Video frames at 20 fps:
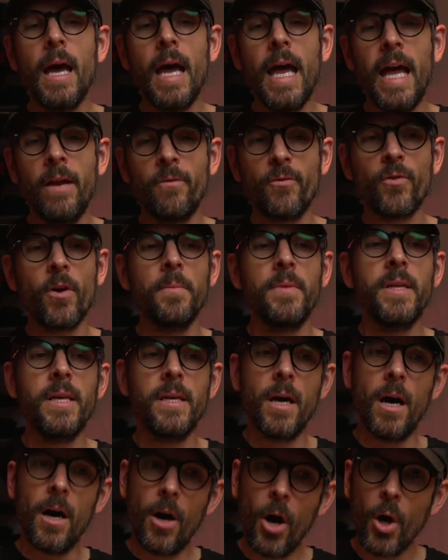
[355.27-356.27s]
and from
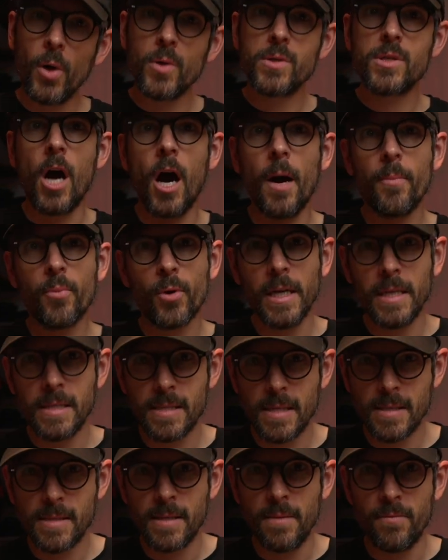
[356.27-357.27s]
the host operating
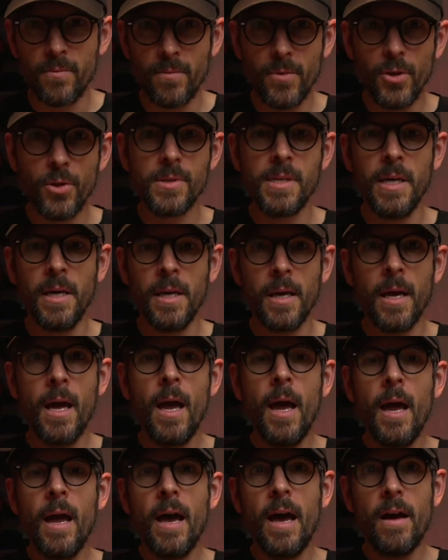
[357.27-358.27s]
system using
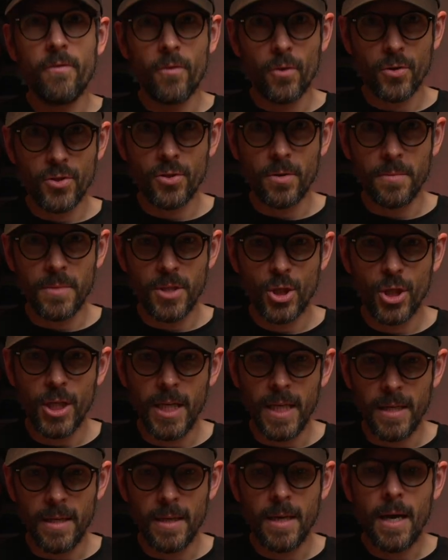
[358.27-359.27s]
a virtual
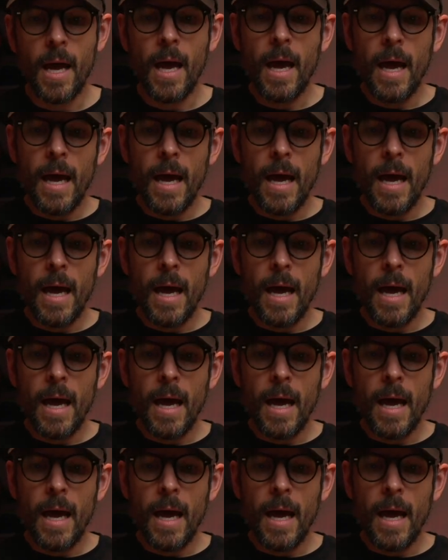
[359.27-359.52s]
machine.